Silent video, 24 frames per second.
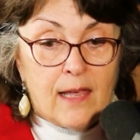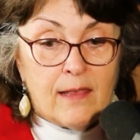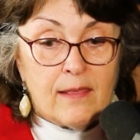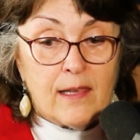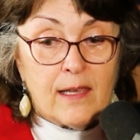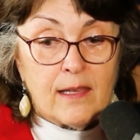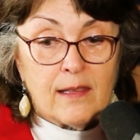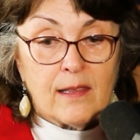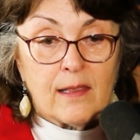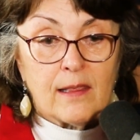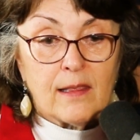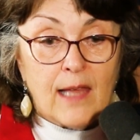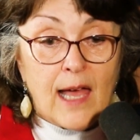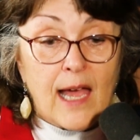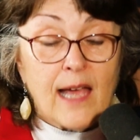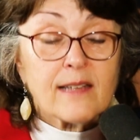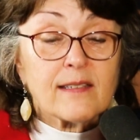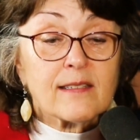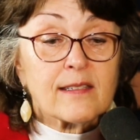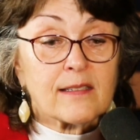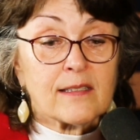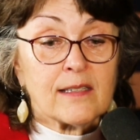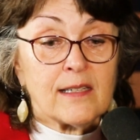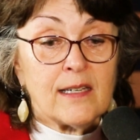And then
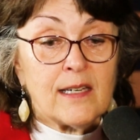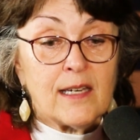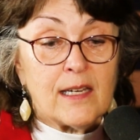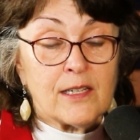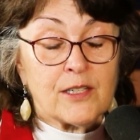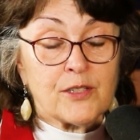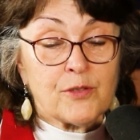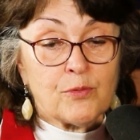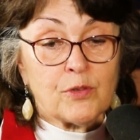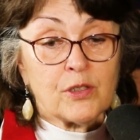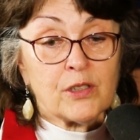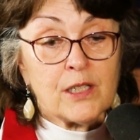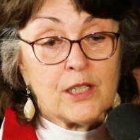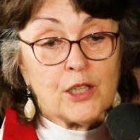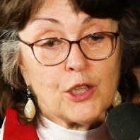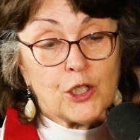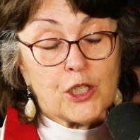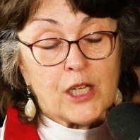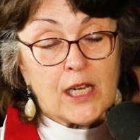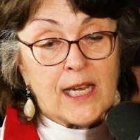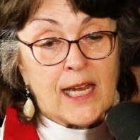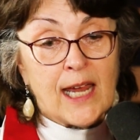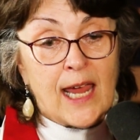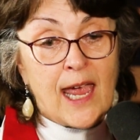lastly, it's really
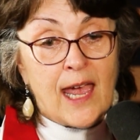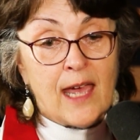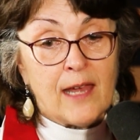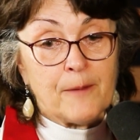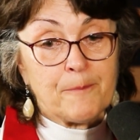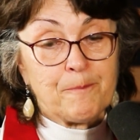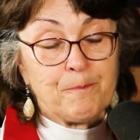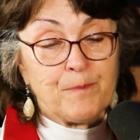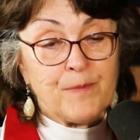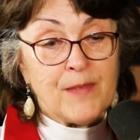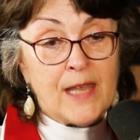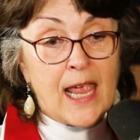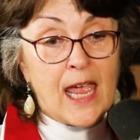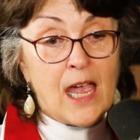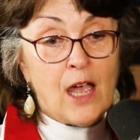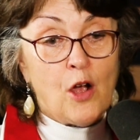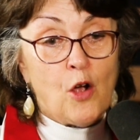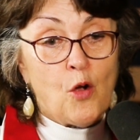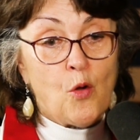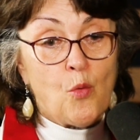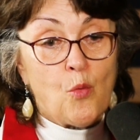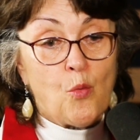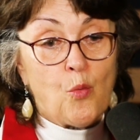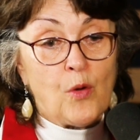looking at
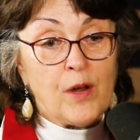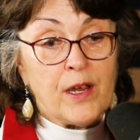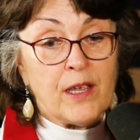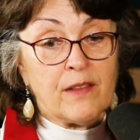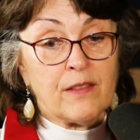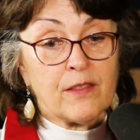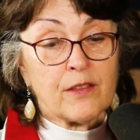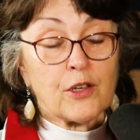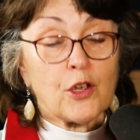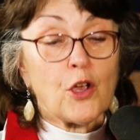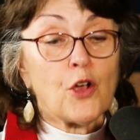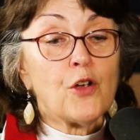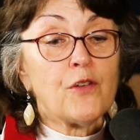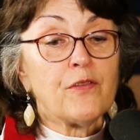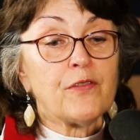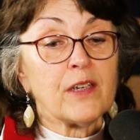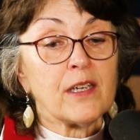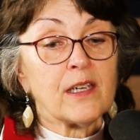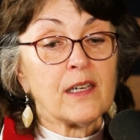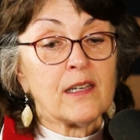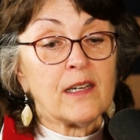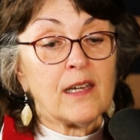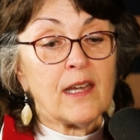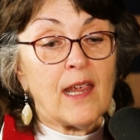now with
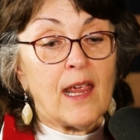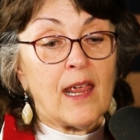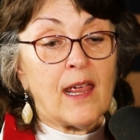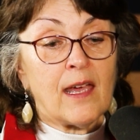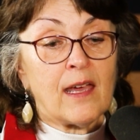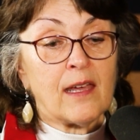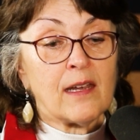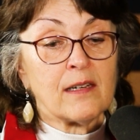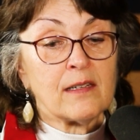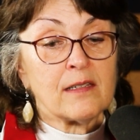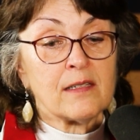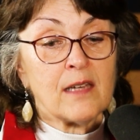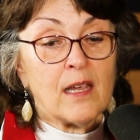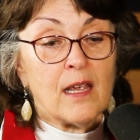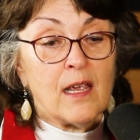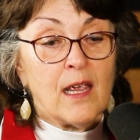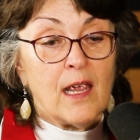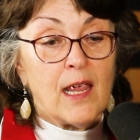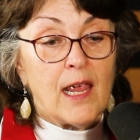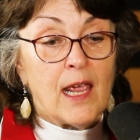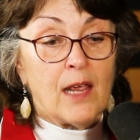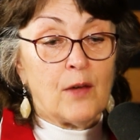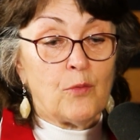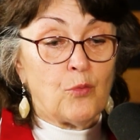COVID and
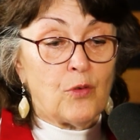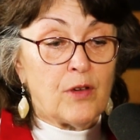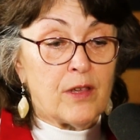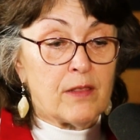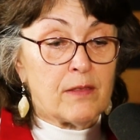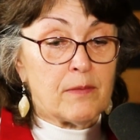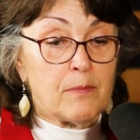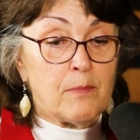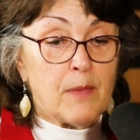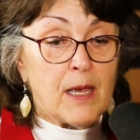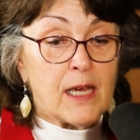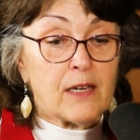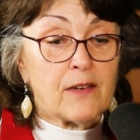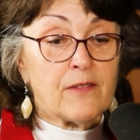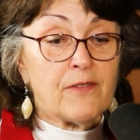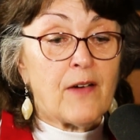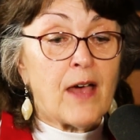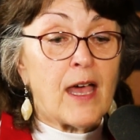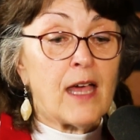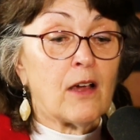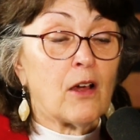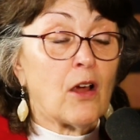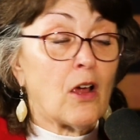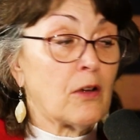with mega
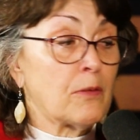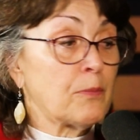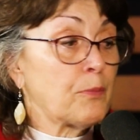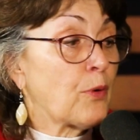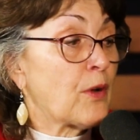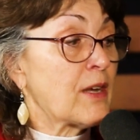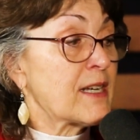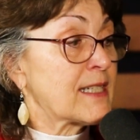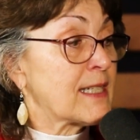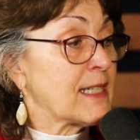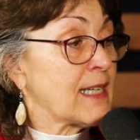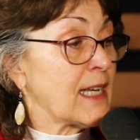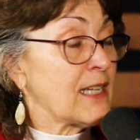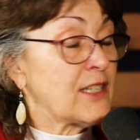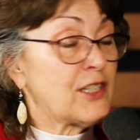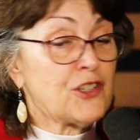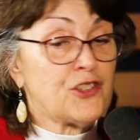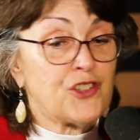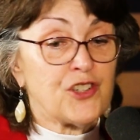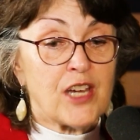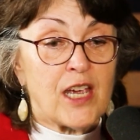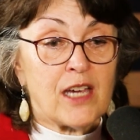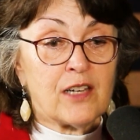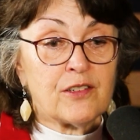fire,
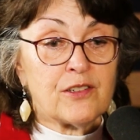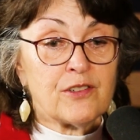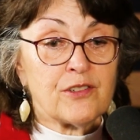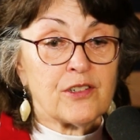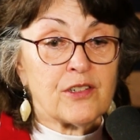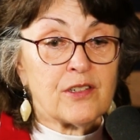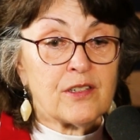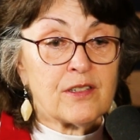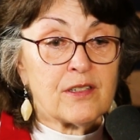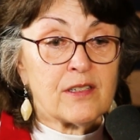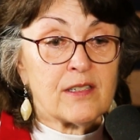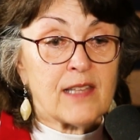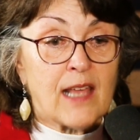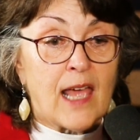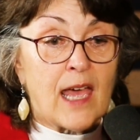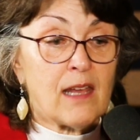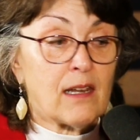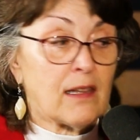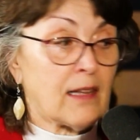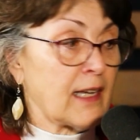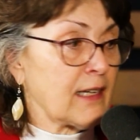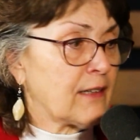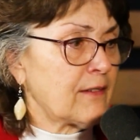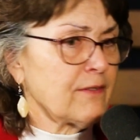unprecedented challenges
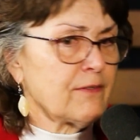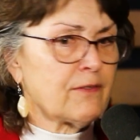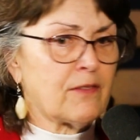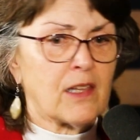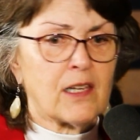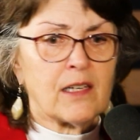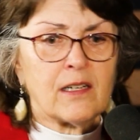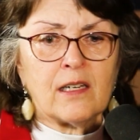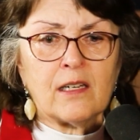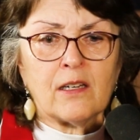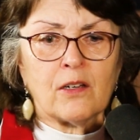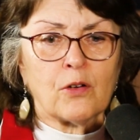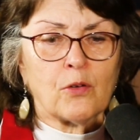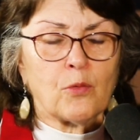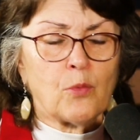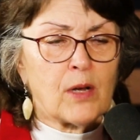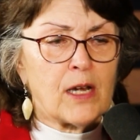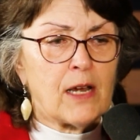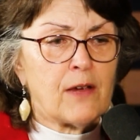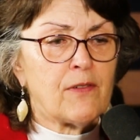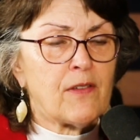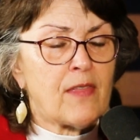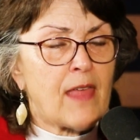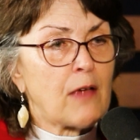that, like flooding or
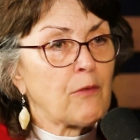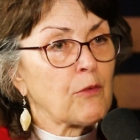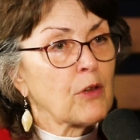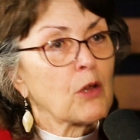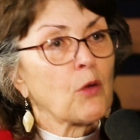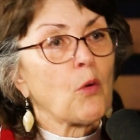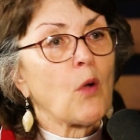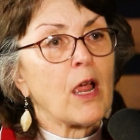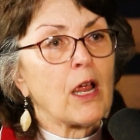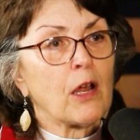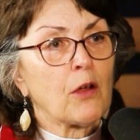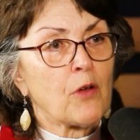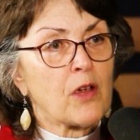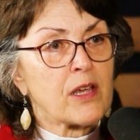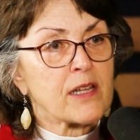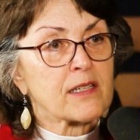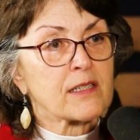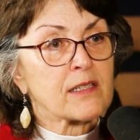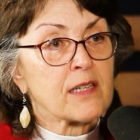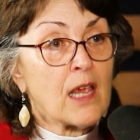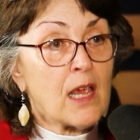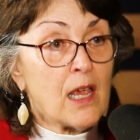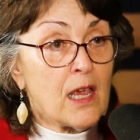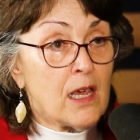whatever, that require
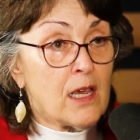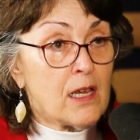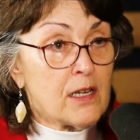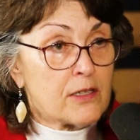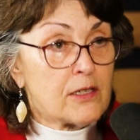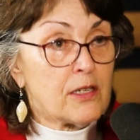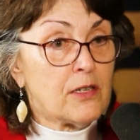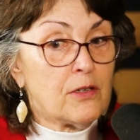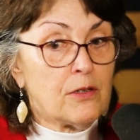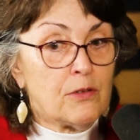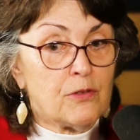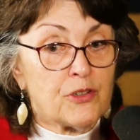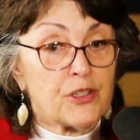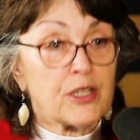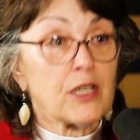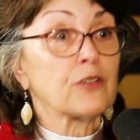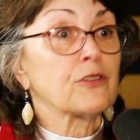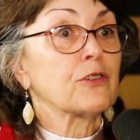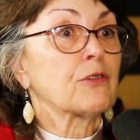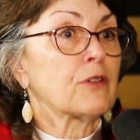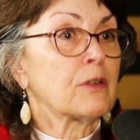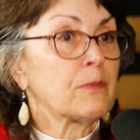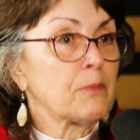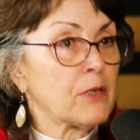us to
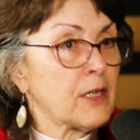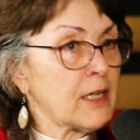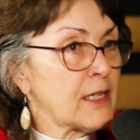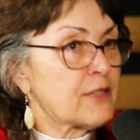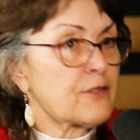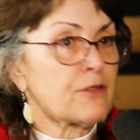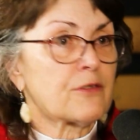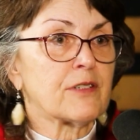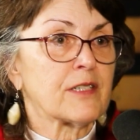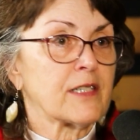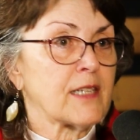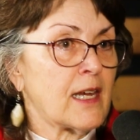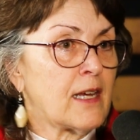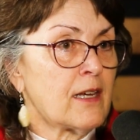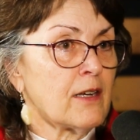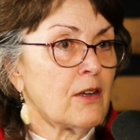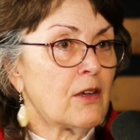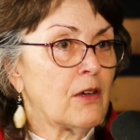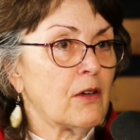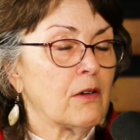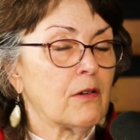shelter in place or stay at